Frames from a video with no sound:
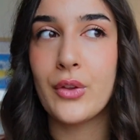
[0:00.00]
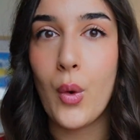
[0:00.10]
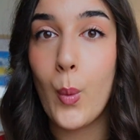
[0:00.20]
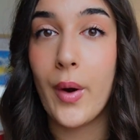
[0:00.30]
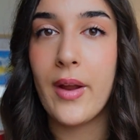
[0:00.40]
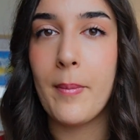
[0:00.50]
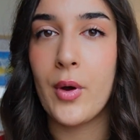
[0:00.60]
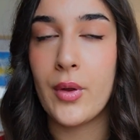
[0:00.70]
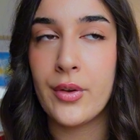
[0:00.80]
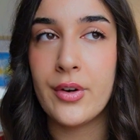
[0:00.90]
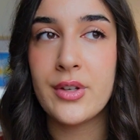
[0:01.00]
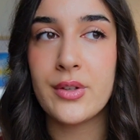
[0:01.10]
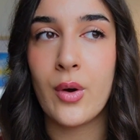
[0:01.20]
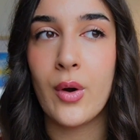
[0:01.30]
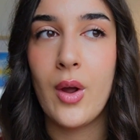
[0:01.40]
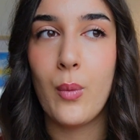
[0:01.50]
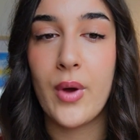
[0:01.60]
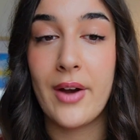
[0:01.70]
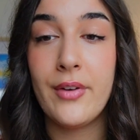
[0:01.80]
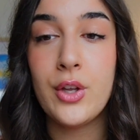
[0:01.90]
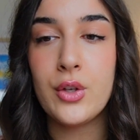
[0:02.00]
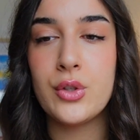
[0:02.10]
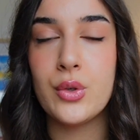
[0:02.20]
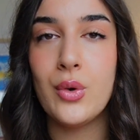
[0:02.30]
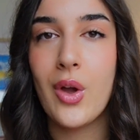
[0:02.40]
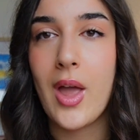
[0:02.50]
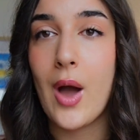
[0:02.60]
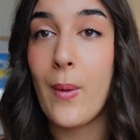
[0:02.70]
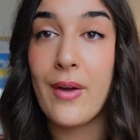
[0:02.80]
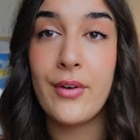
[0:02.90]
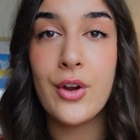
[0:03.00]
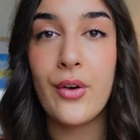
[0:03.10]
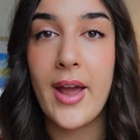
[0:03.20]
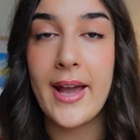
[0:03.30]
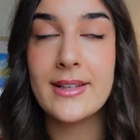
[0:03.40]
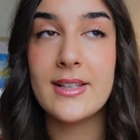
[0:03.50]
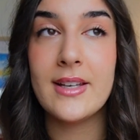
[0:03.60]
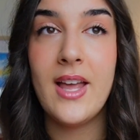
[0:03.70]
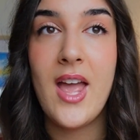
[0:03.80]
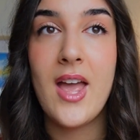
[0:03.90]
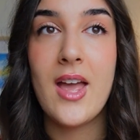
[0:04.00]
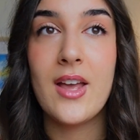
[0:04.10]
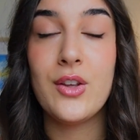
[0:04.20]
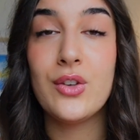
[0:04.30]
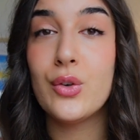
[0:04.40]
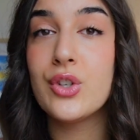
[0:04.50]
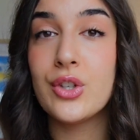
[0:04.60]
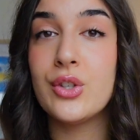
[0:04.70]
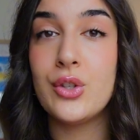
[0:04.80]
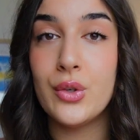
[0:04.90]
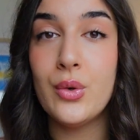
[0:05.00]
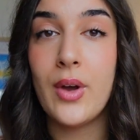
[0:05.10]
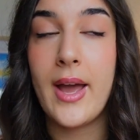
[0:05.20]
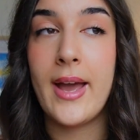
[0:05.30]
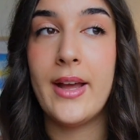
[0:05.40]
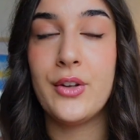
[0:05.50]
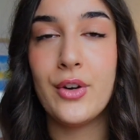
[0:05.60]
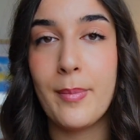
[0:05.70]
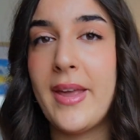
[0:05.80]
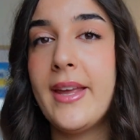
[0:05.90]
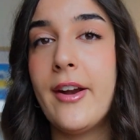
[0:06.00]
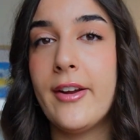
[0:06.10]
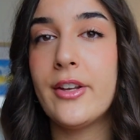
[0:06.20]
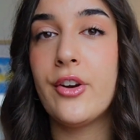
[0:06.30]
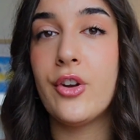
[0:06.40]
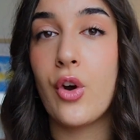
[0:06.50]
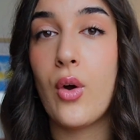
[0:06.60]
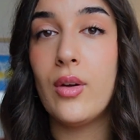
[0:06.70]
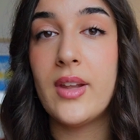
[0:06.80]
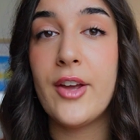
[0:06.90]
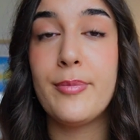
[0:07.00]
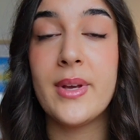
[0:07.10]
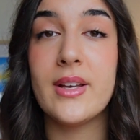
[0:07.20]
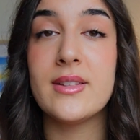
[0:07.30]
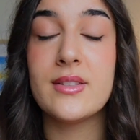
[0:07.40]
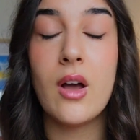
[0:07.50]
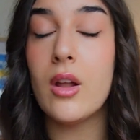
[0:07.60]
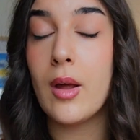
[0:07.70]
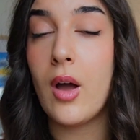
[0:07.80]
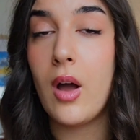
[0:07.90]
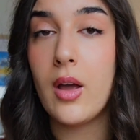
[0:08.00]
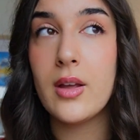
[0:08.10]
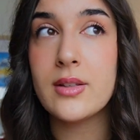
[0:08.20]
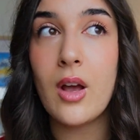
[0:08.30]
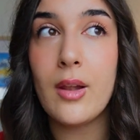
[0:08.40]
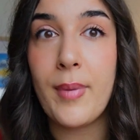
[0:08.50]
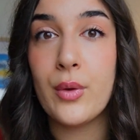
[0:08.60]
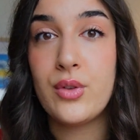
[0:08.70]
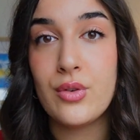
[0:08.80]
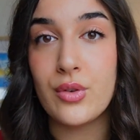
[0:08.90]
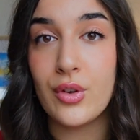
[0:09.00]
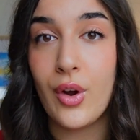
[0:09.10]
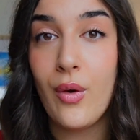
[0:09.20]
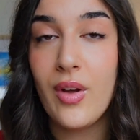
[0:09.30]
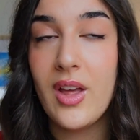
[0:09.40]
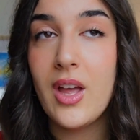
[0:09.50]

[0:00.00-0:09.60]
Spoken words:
don't worry about others or whatever you do, however you're acting. You're just you, and you're the main character in your own life, because it's all about you, you know.